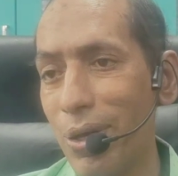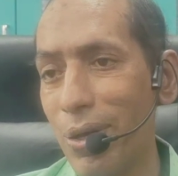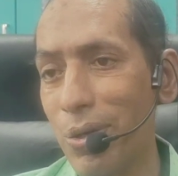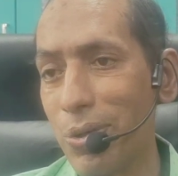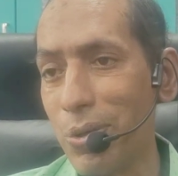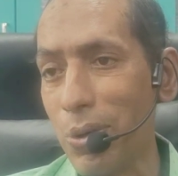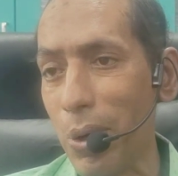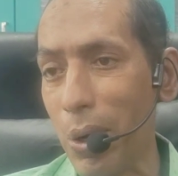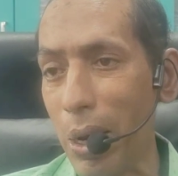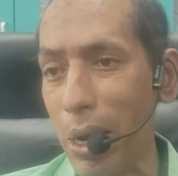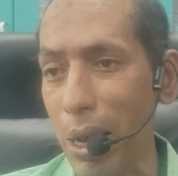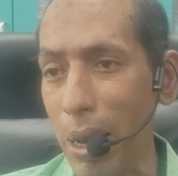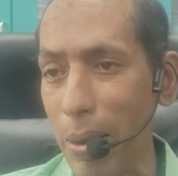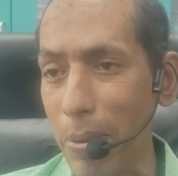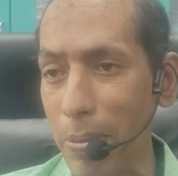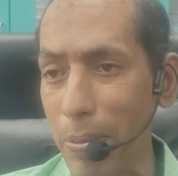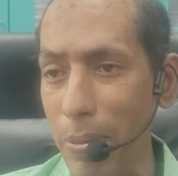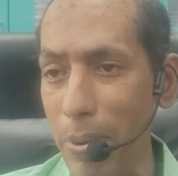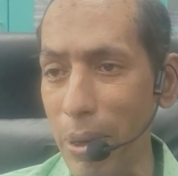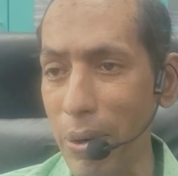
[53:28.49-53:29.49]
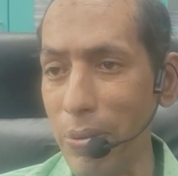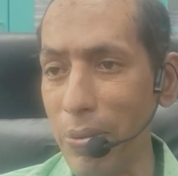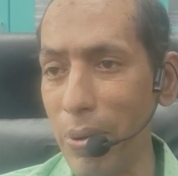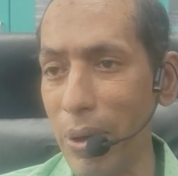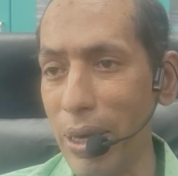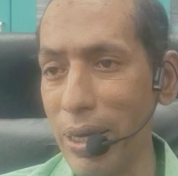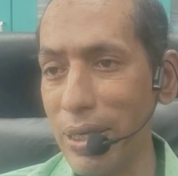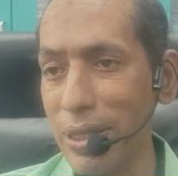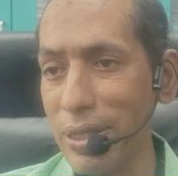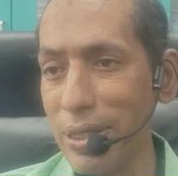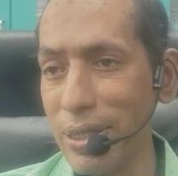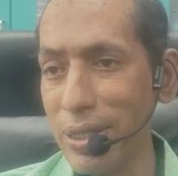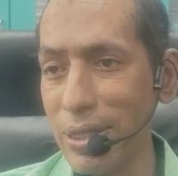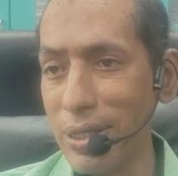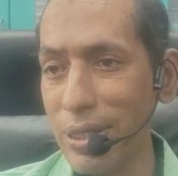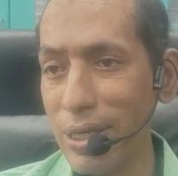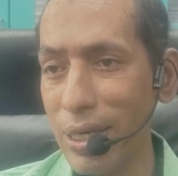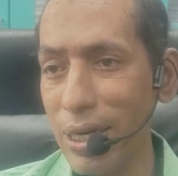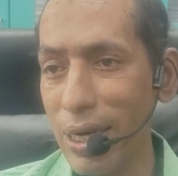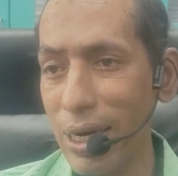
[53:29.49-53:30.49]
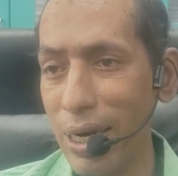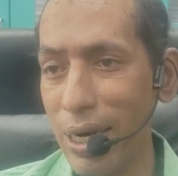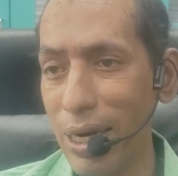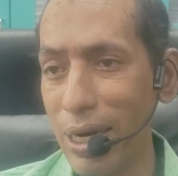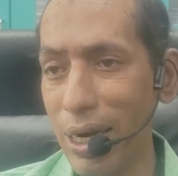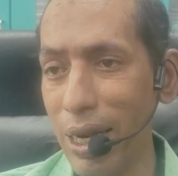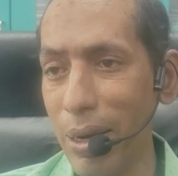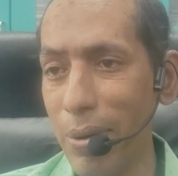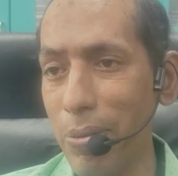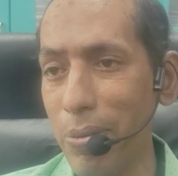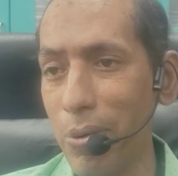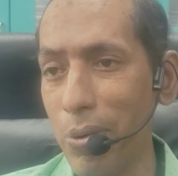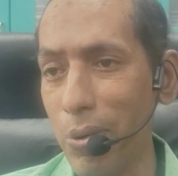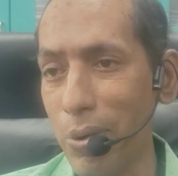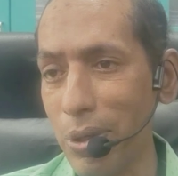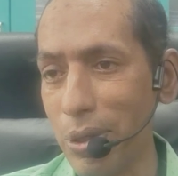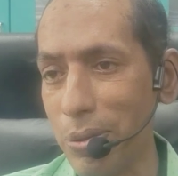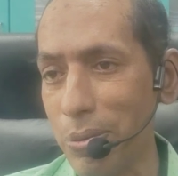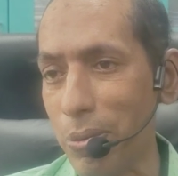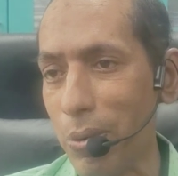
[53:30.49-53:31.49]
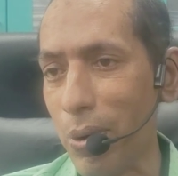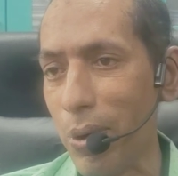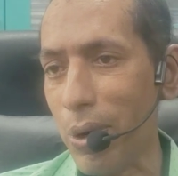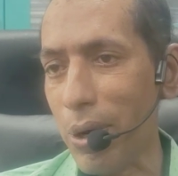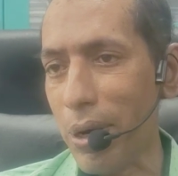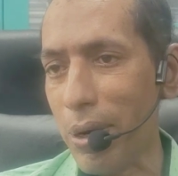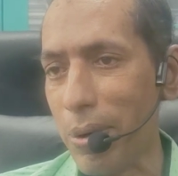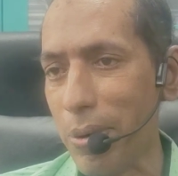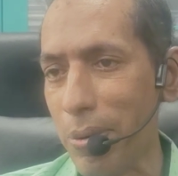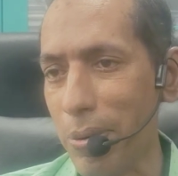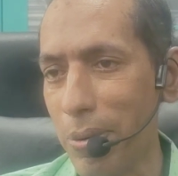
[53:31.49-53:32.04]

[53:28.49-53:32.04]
So number wise, type 2 is more.